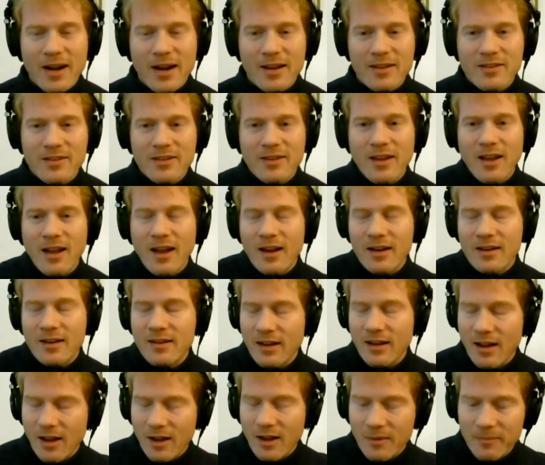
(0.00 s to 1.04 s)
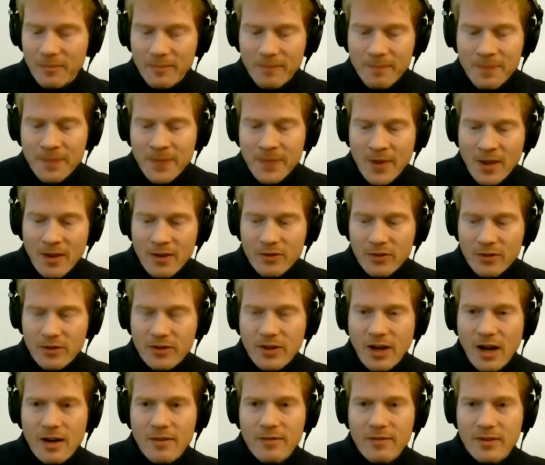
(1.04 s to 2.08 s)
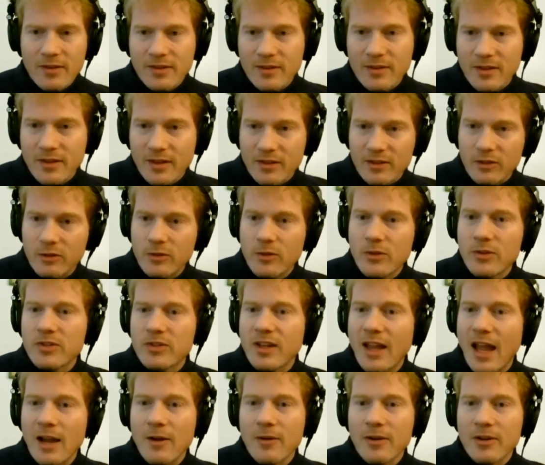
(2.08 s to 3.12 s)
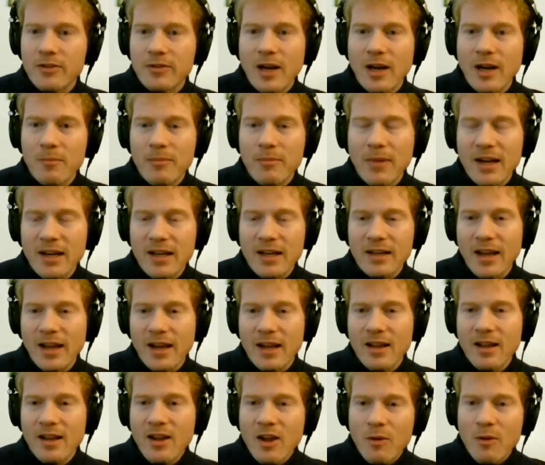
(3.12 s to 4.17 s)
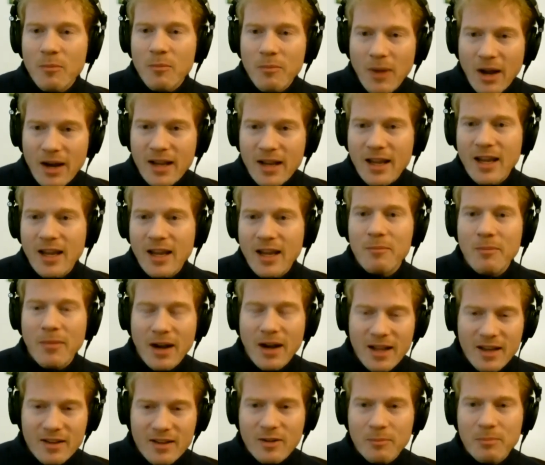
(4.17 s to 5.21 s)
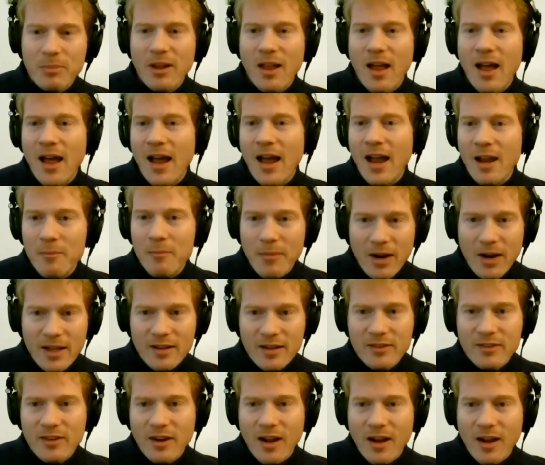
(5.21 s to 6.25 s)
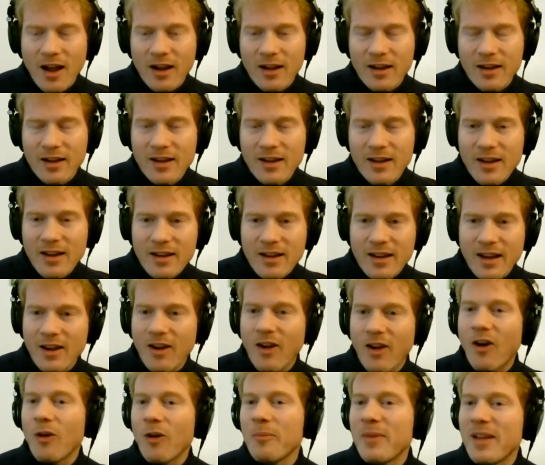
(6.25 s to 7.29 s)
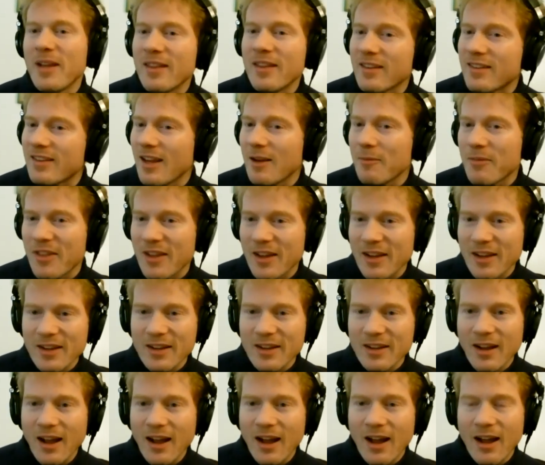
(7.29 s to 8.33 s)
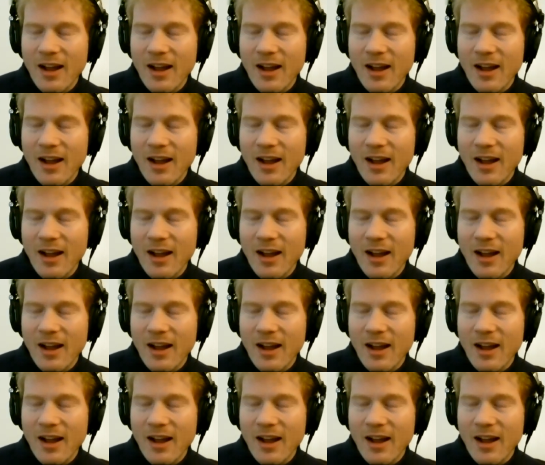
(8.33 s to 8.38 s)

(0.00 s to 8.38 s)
It's not, so there's kind of this loose language around money, like money supply, money stock can all mean the same thing,